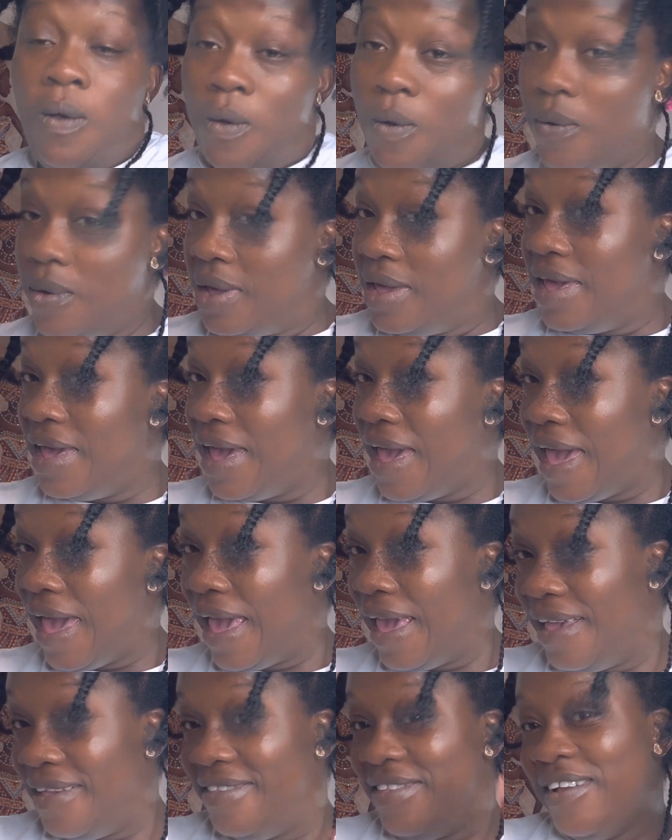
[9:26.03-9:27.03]

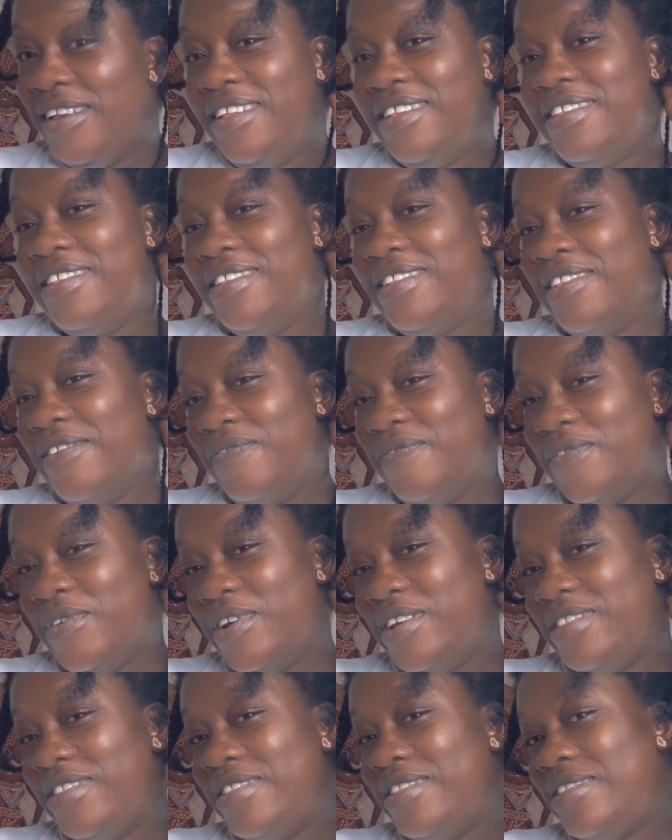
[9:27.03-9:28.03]
Okay, so this is the
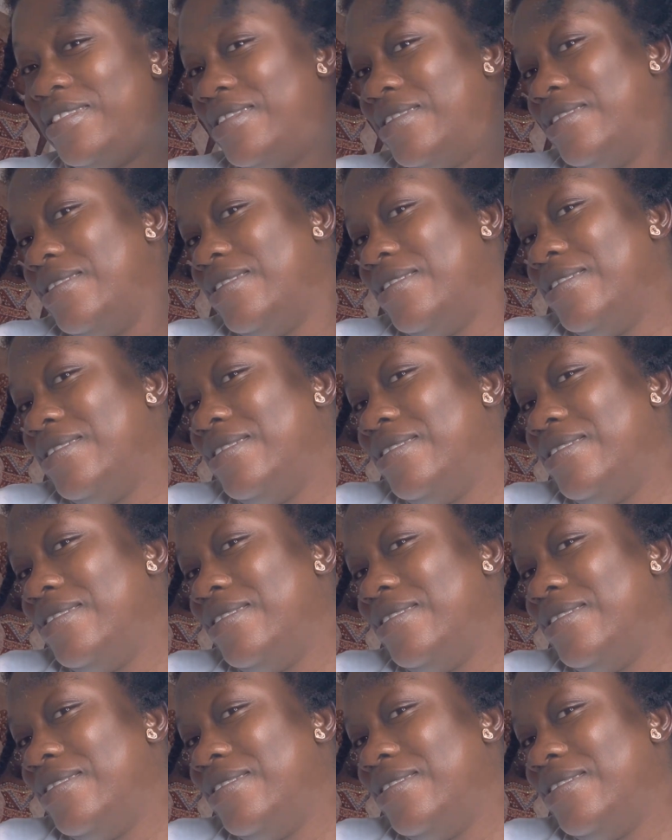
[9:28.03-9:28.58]
first